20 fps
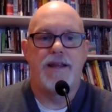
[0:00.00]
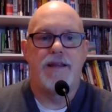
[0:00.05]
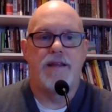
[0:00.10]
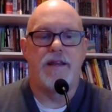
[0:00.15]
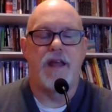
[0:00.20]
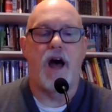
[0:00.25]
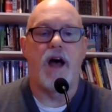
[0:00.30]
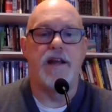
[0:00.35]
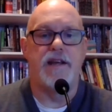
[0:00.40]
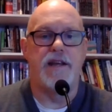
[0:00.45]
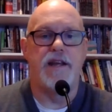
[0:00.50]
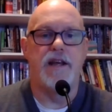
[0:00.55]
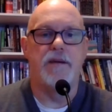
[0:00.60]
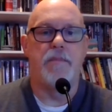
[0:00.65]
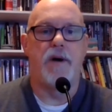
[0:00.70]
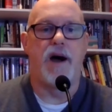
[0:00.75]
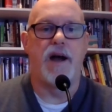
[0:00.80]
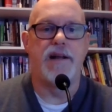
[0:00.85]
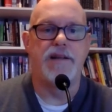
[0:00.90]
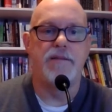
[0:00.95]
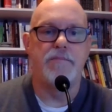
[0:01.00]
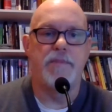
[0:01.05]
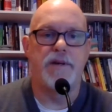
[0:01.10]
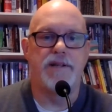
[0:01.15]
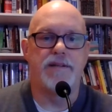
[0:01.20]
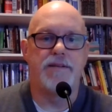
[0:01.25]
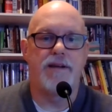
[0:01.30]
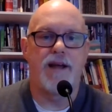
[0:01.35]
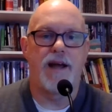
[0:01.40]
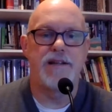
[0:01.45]
the idea behind them, but
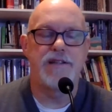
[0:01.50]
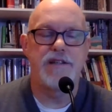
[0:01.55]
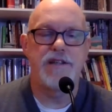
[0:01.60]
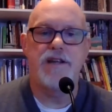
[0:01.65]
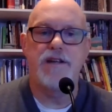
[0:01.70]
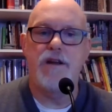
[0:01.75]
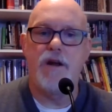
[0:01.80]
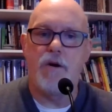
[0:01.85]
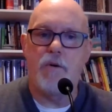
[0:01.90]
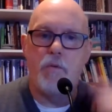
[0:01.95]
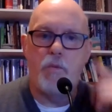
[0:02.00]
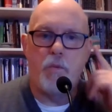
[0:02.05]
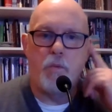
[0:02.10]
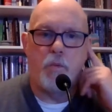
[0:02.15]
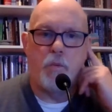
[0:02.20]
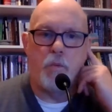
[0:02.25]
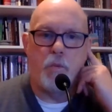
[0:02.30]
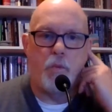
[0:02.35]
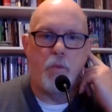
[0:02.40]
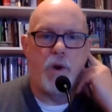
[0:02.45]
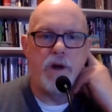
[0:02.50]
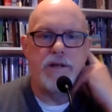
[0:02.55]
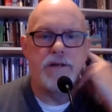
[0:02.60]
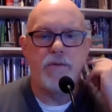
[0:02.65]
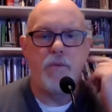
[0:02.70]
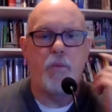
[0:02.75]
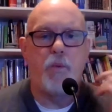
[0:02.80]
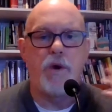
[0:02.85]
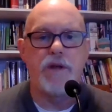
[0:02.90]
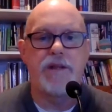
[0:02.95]
I just didn't know what
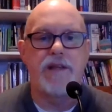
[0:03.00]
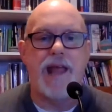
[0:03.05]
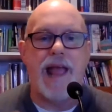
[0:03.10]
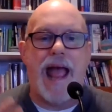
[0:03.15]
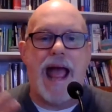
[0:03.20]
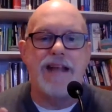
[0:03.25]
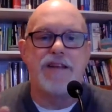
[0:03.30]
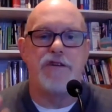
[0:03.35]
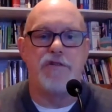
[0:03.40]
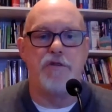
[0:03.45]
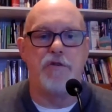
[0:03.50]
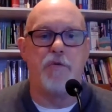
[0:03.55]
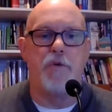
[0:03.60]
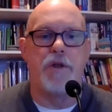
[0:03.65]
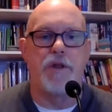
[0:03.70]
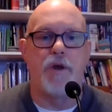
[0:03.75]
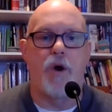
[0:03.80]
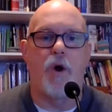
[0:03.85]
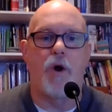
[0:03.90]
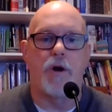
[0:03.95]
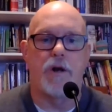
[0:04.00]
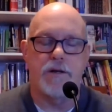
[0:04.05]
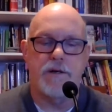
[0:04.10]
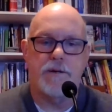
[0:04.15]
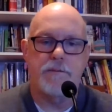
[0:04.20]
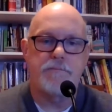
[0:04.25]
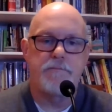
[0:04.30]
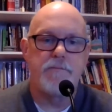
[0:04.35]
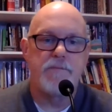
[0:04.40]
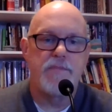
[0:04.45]
they had to do with art.
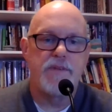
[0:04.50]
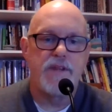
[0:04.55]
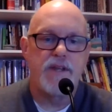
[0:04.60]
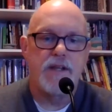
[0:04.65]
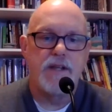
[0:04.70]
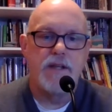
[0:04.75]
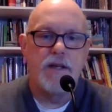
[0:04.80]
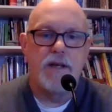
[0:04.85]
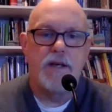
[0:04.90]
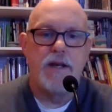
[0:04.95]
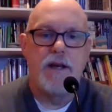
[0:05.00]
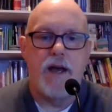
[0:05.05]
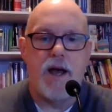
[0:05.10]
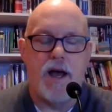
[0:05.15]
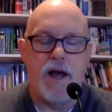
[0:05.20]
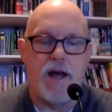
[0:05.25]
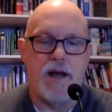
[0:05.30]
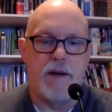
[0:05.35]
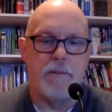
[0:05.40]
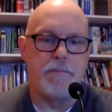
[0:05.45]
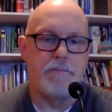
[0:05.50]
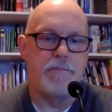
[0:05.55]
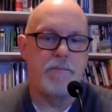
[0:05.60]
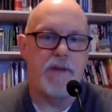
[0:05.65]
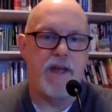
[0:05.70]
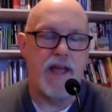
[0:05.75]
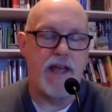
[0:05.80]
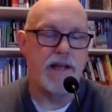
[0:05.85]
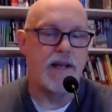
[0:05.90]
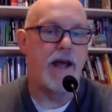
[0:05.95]
And
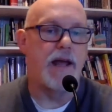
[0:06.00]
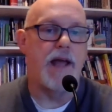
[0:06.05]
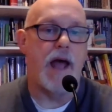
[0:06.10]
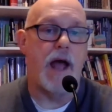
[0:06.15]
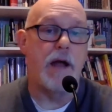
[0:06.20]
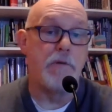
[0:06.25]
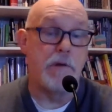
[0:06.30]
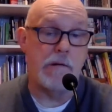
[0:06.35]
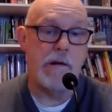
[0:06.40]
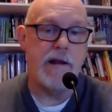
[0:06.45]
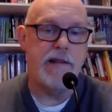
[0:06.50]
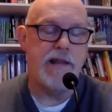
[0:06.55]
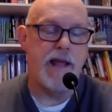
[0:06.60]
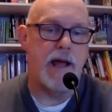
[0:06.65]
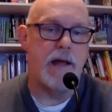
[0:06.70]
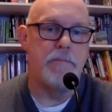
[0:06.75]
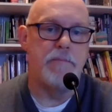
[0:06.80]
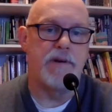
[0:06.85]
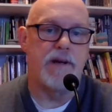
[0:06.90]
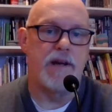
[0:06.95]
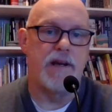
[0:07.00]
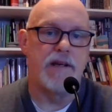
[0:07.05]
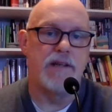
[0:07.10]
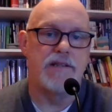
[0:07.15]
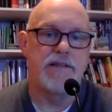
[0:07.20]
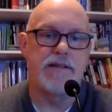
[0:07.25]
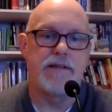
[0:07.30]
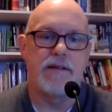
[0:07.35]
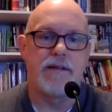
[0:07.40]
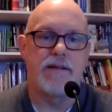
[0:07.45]
I regret that
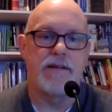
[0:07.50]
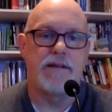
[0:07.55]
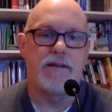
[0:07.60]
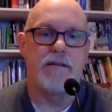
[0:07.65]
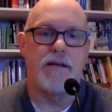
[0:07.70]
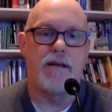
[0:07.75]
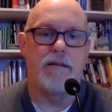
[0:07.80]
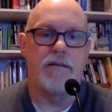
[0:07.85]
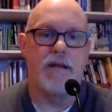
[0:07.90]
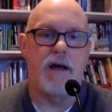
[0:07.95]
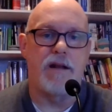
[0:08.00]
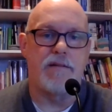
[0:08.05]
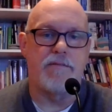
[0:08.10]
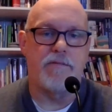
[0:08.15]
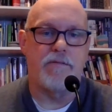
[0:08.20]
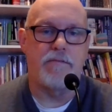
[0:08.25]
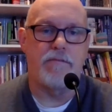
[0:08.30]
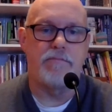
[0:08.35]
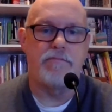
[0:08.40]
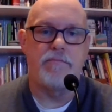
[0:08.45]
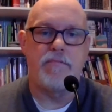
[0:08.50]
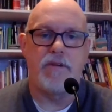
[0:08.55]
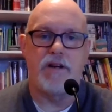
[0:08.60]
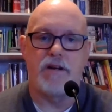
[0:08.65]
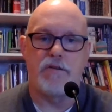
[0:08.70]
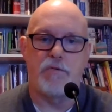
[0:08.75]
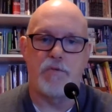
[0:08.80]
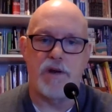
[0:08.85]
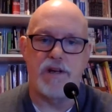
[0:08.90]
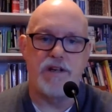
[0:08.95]
because a lot of
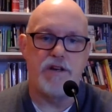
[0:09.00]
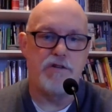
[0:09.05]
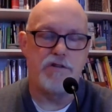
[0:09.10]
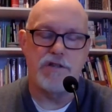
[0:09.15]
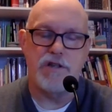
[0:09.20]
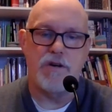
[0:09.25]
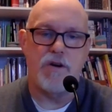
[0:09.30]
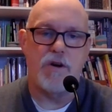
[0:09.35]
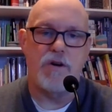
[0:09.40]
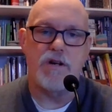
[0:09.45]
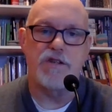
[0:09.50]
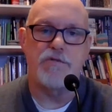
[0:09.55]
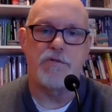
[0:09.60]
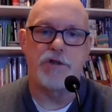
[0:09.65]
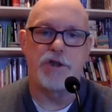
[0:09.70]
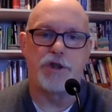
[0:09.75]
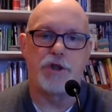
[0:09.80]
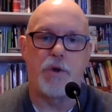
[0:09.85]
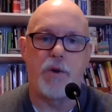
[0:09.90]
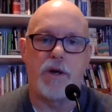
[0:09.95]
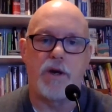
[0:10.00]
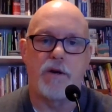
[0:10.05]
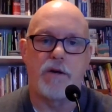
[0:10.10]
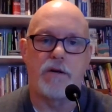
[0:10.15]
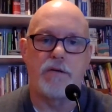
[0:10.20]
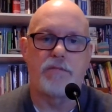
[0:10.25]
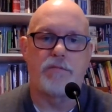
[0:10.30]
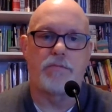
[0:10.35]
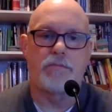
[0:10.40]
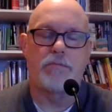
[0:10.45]
great Houston artists were showing
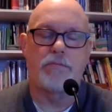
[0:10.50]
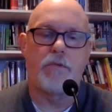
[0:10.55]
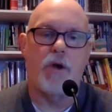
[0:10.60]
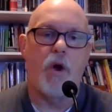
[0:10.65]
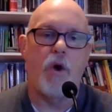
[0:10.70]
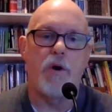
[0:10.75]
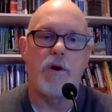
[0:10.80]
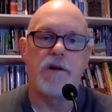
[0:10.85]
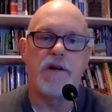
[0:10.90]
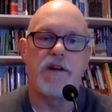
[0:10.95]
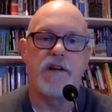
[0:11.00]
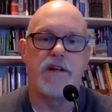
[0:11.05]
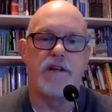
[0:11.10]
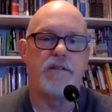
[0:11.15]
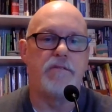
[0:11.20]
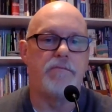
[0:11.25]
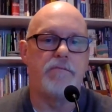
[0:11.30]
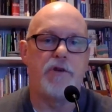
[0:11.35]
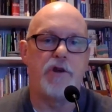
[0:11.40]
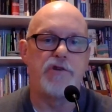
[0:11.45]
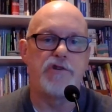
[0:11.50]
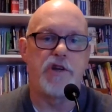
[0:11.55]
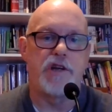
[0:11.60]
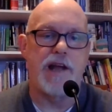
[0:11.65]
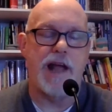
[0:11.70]
art in Houston